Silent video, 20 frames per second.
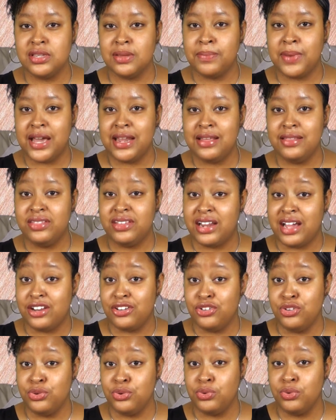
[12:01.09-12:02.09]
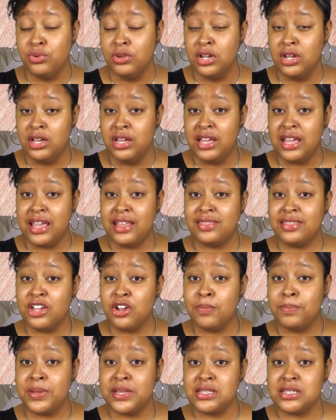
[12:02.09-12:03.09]
somebody that I knew in
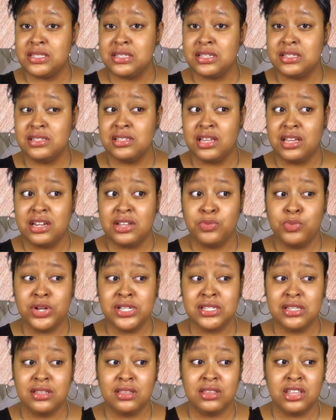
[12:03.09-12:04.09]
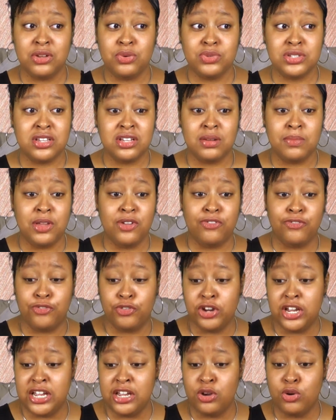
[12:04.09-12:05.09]
their business, and it wasn't that it was going to be
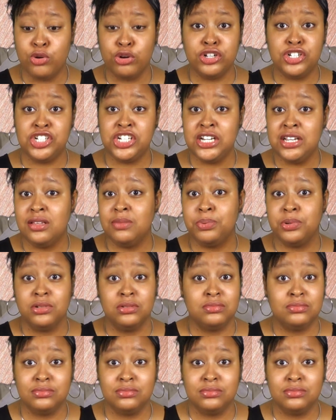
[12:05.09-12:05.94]
free or cheap.